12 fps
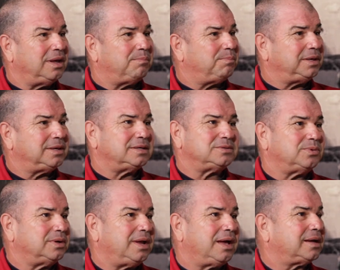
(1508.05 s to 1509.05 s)
up because
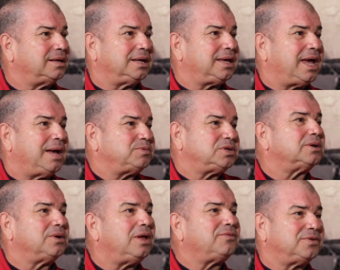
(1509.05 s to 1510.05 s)
we're not going to capture
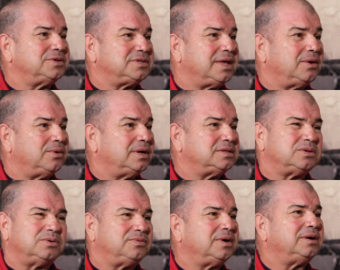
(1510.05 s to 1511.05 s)
golfers that way. So
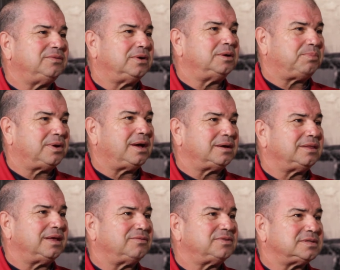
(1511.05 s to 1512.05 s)
we're very, very proud of
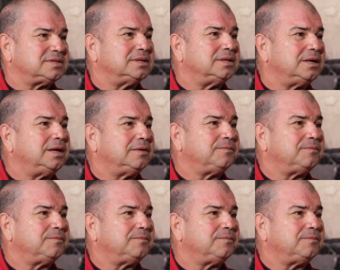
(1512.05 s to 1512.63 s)
that facility.